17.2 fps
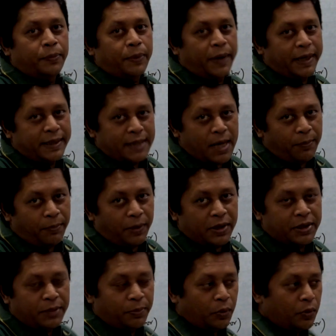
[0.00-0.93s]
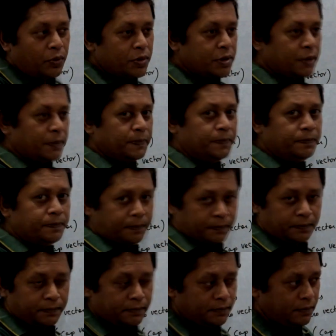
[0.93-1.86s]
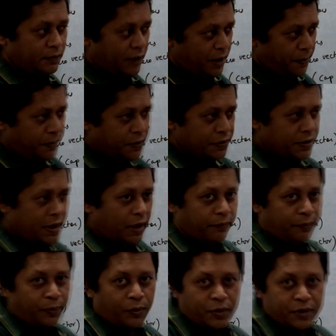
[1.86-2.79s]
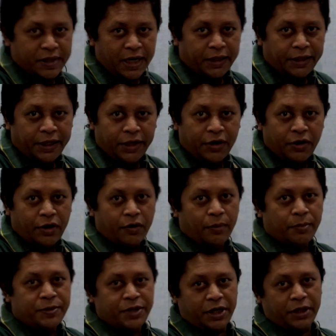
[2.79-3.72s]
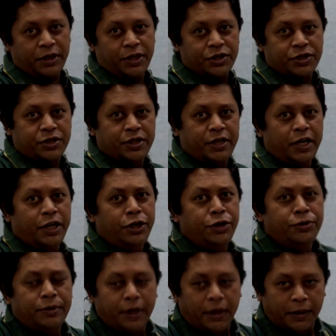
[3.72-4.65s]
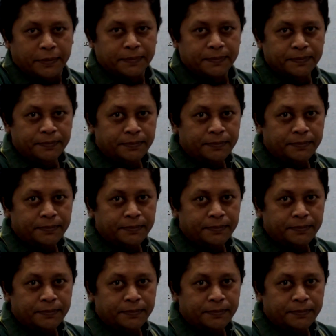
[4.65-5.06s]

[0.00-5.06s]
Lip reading: For example, suppose if you say force acting on an object is 10 Newton.